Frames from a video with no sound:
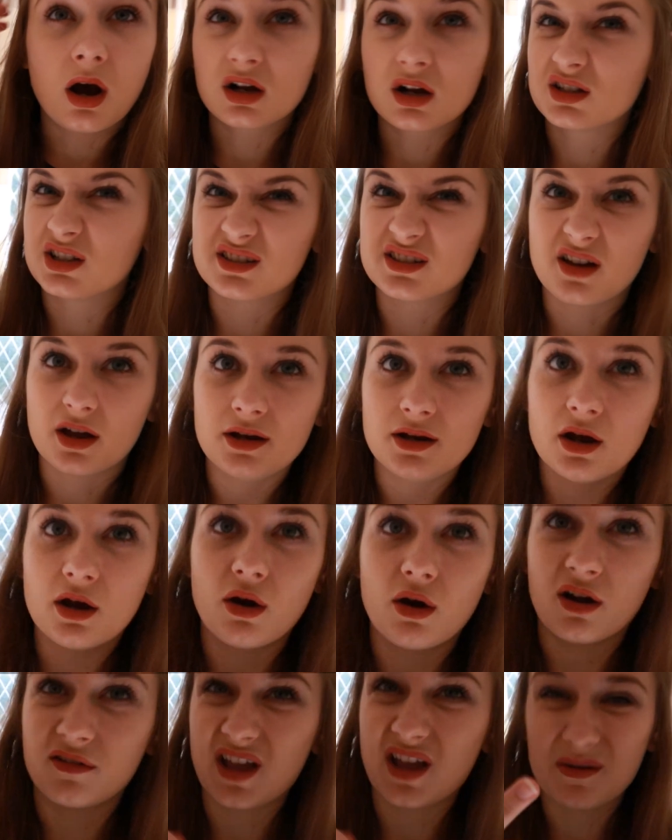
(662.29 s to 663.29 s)
Because I
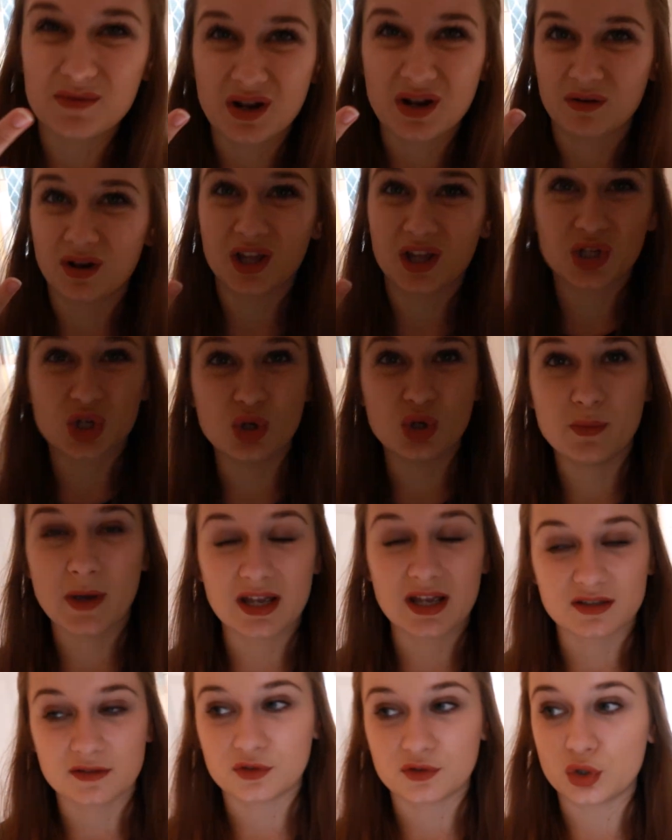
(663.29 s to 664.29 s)
know I've kept up like two
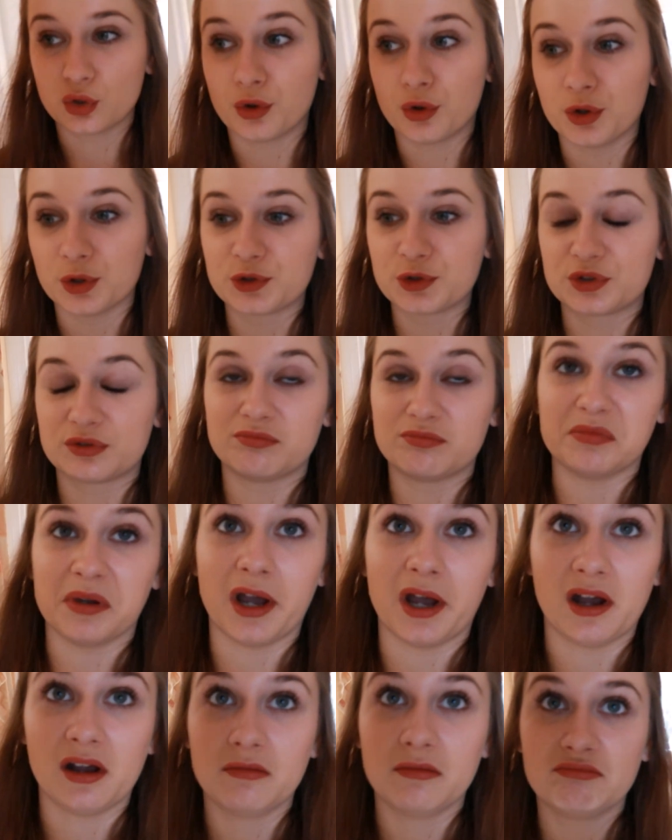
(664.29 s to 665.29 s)
pairs of shorts,
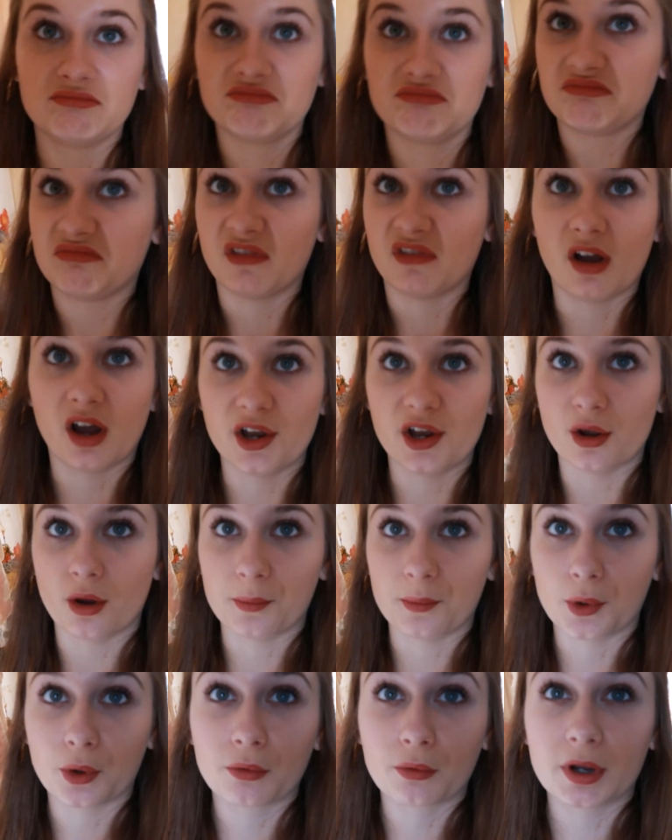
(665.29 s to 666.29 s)
but I know
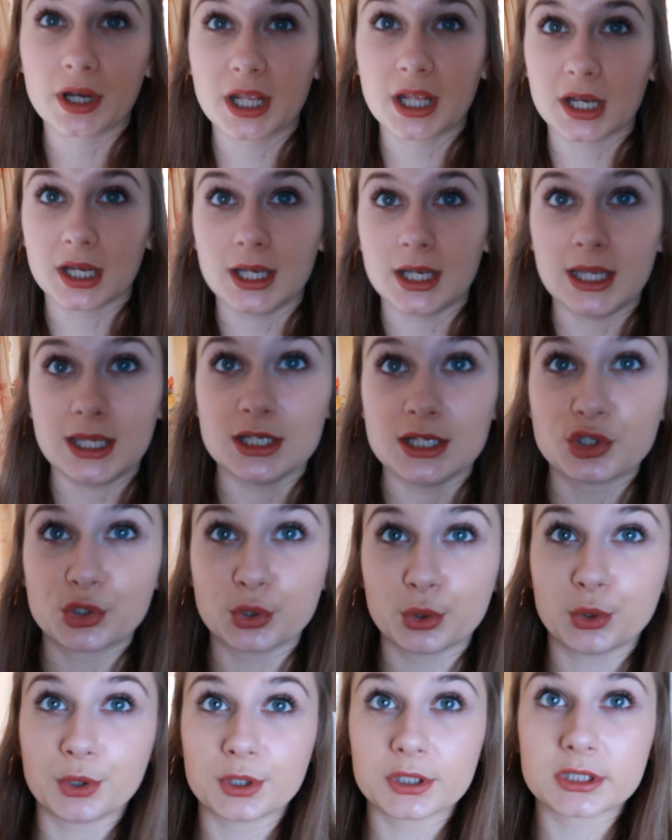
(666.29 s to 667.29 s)
I'm not really going to need
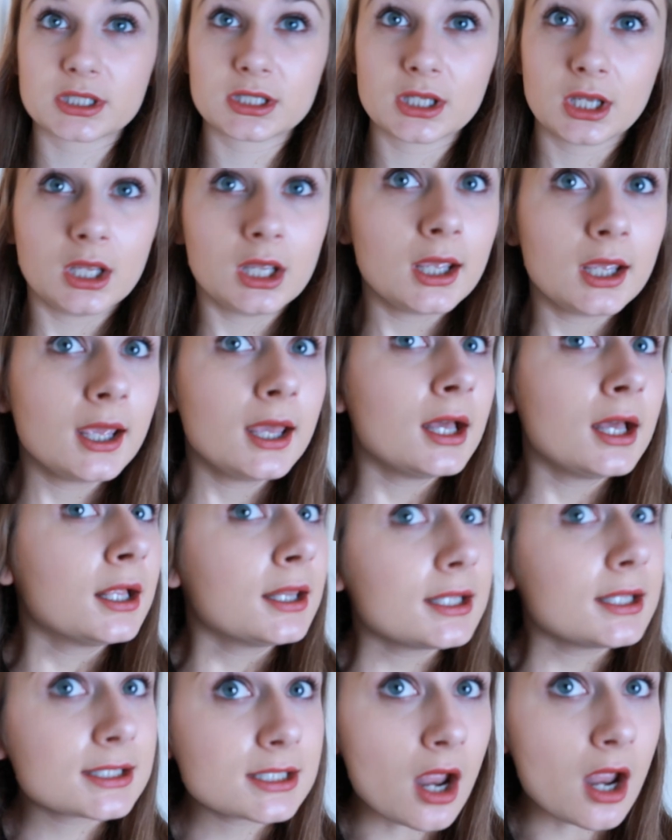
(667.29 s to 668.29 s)
shorts
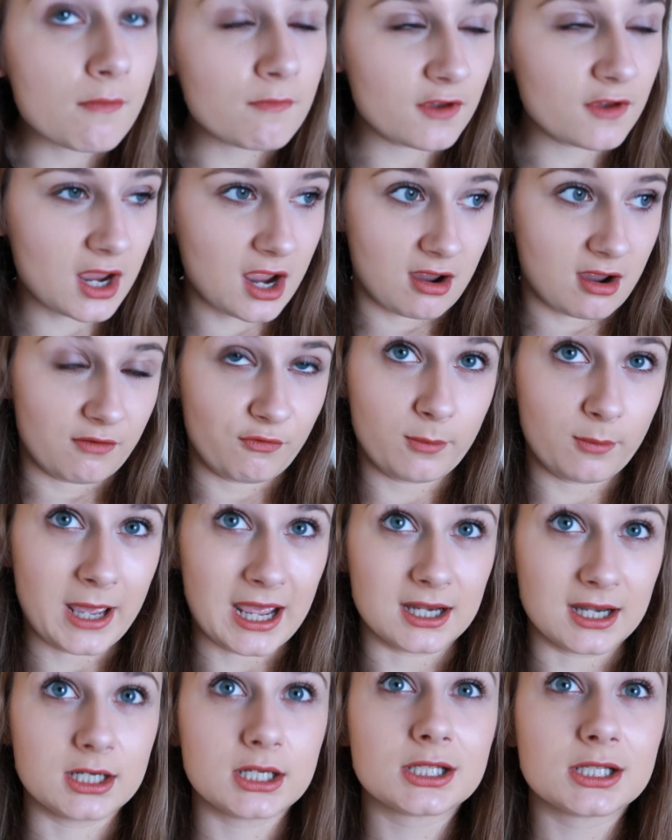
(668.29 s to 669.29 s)
this time of year for
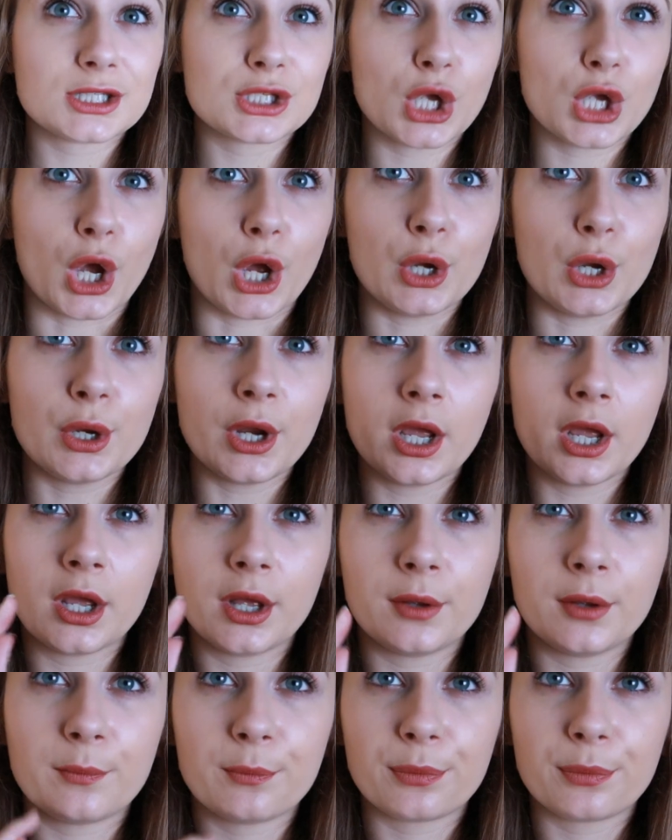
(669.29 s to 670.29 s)
bed. So
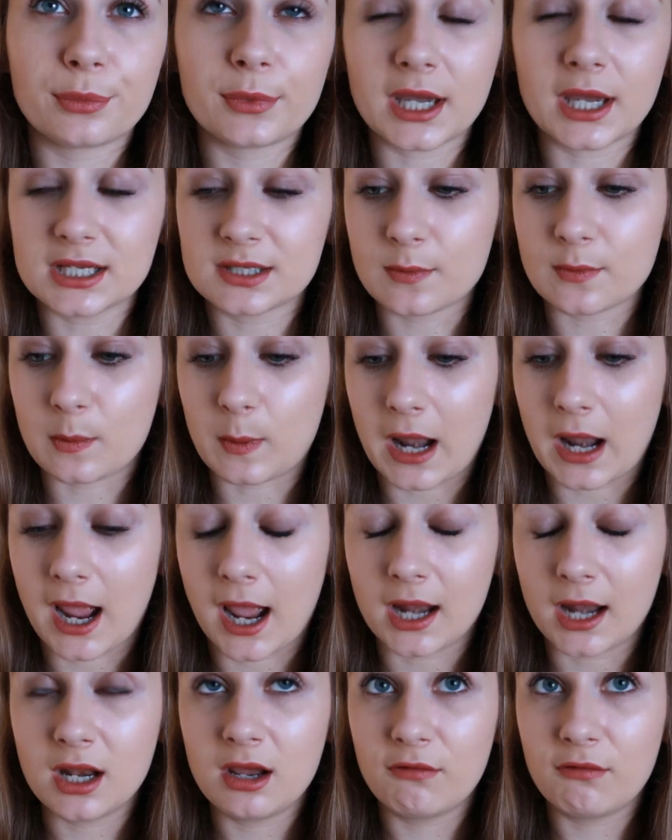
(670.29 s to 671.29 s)
that is my
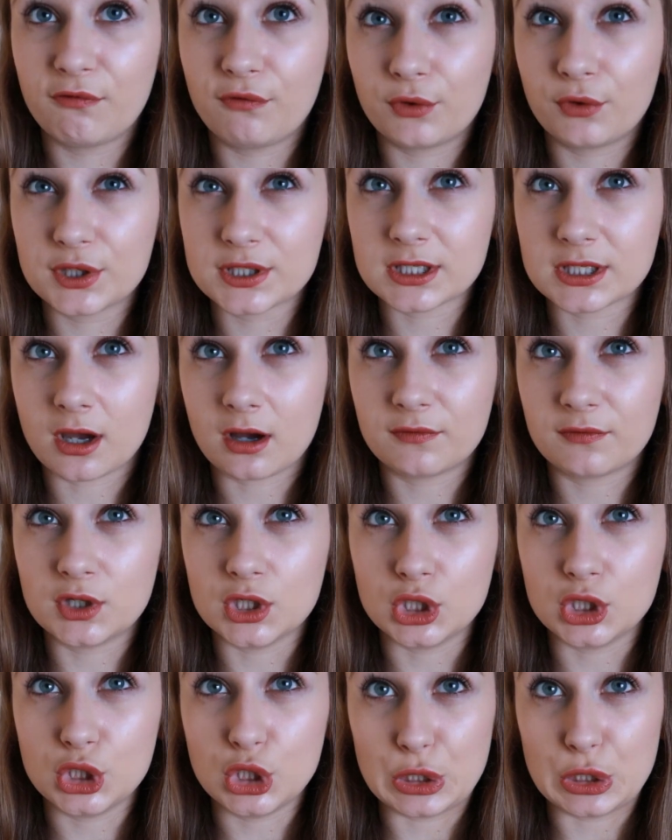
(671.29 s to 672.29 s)
plan for this
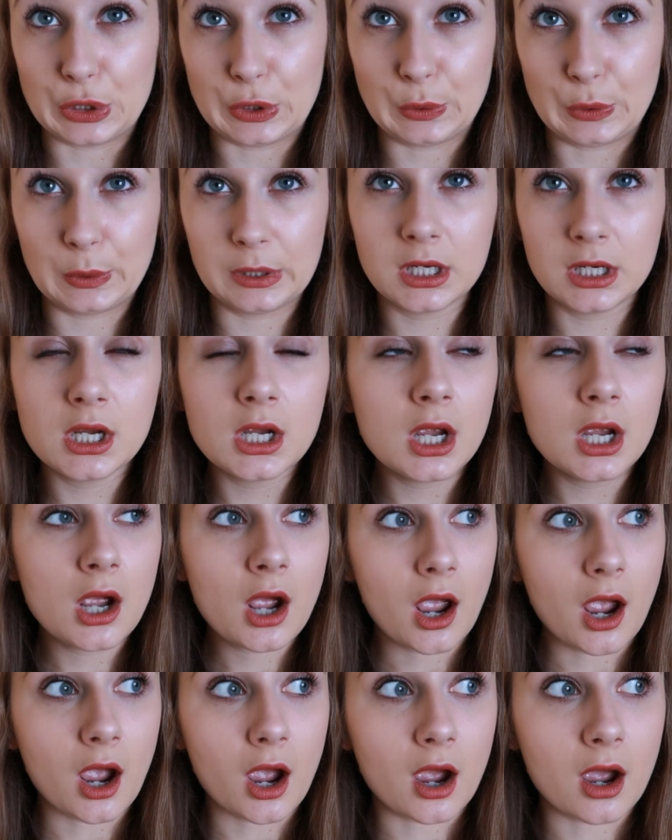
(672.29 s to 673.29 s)
afternoon.
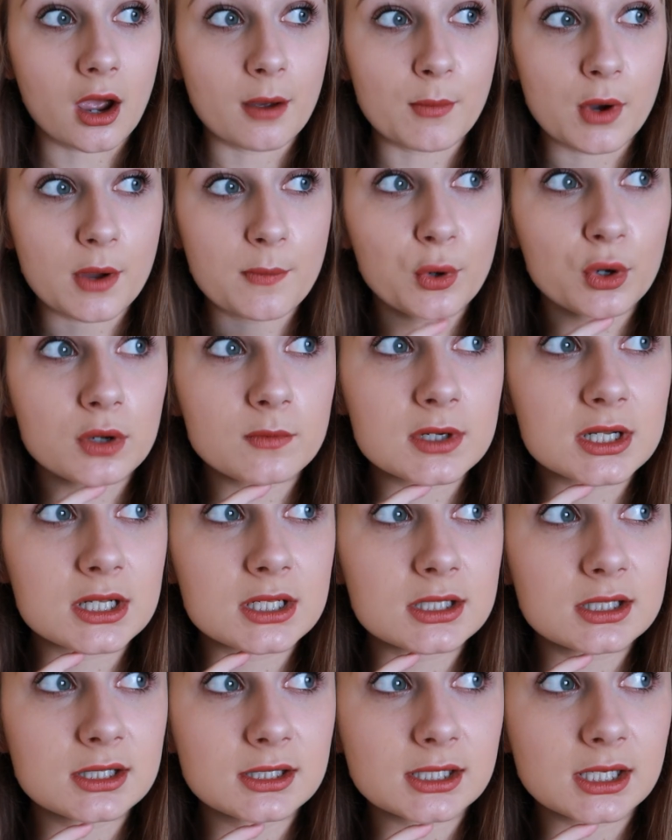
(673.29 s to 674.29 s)
My
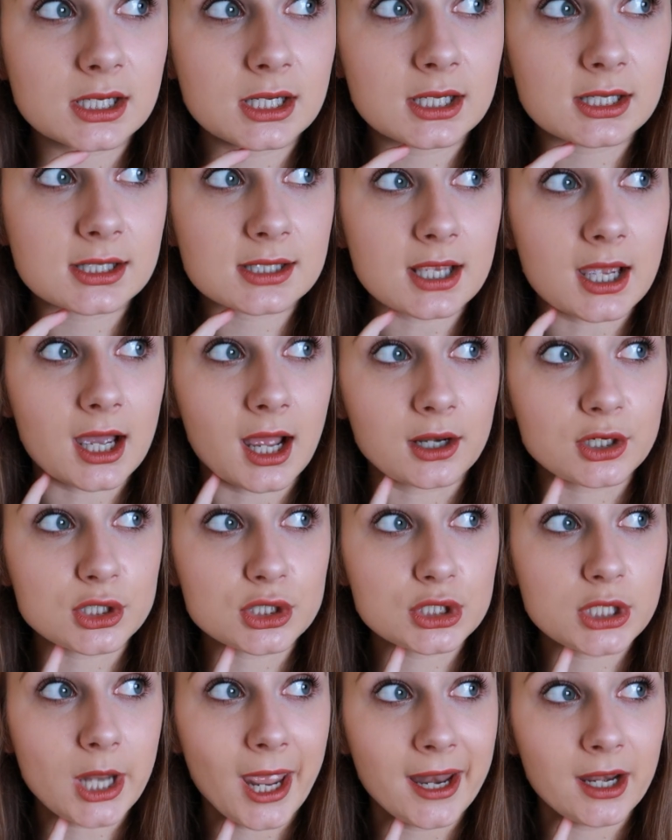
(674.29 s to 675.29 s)
appointment is
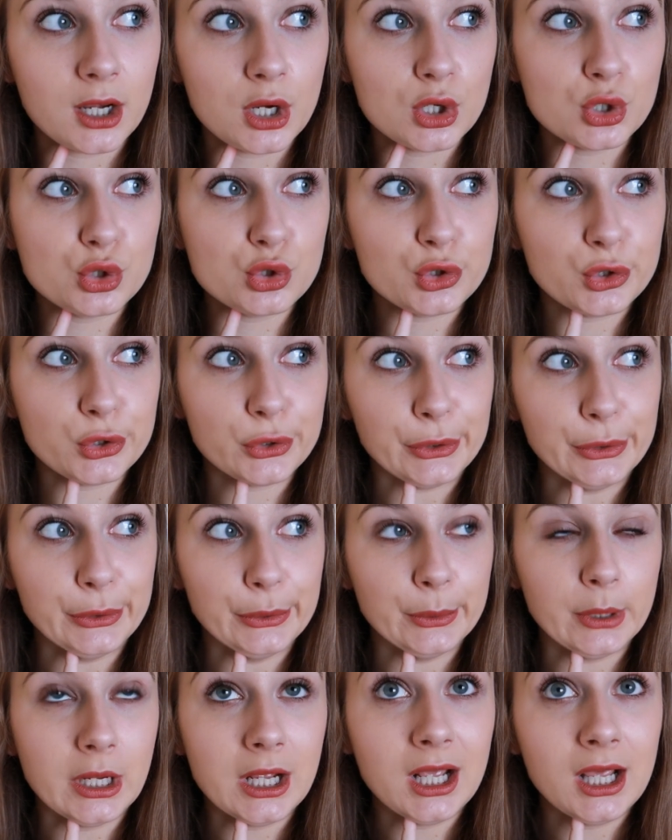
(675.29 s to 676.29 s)
at 10
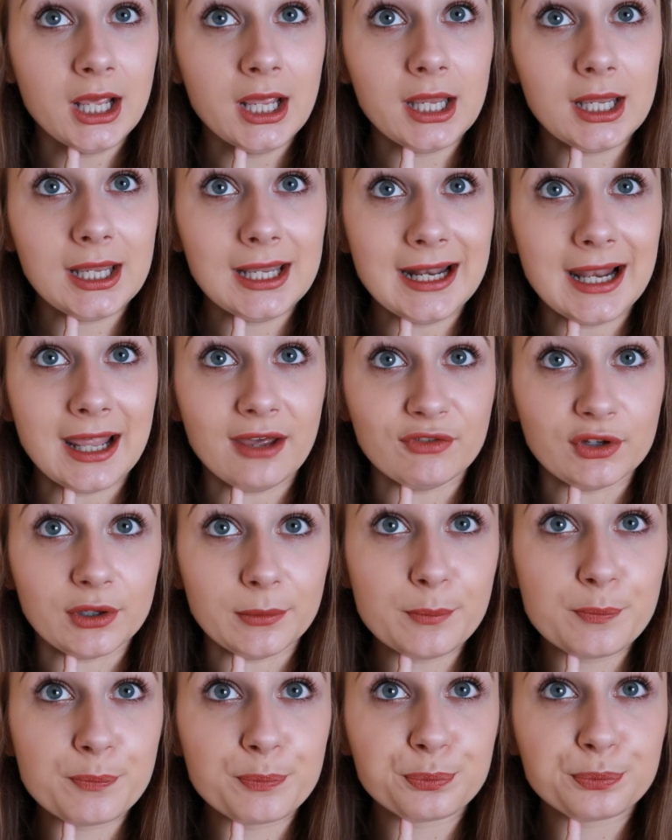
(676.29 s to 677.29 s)
to
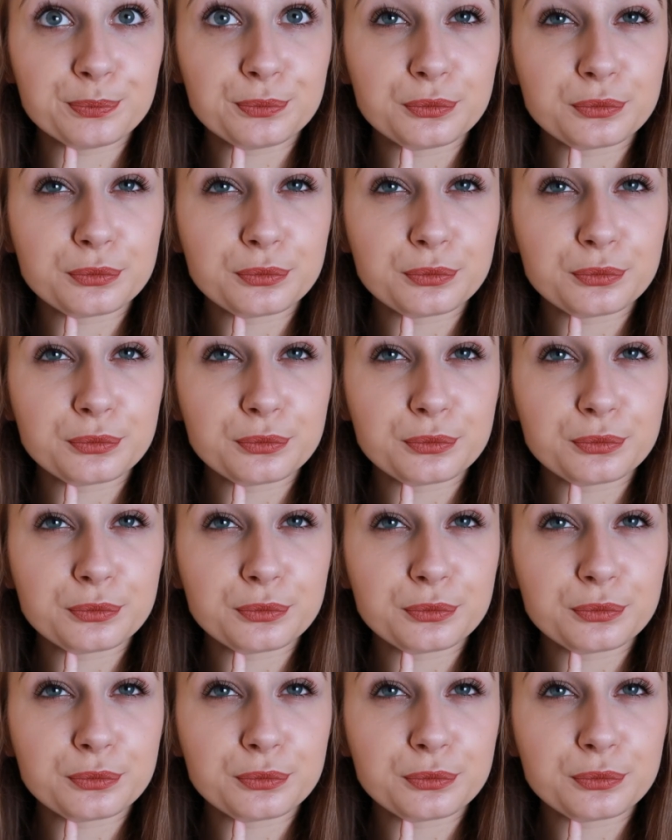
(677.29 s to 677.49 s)
11.